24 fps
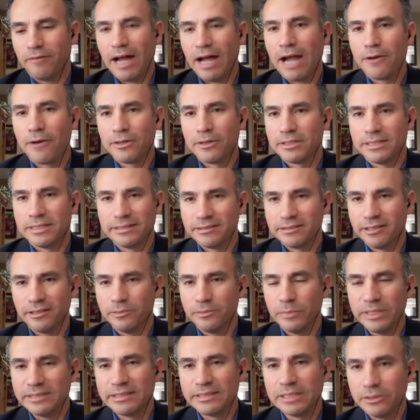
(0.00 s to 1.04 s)
virus is going
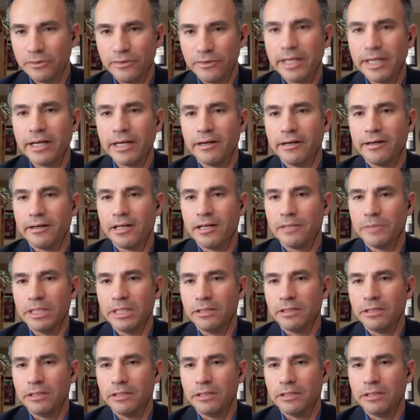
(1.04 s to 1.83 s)
to be still there.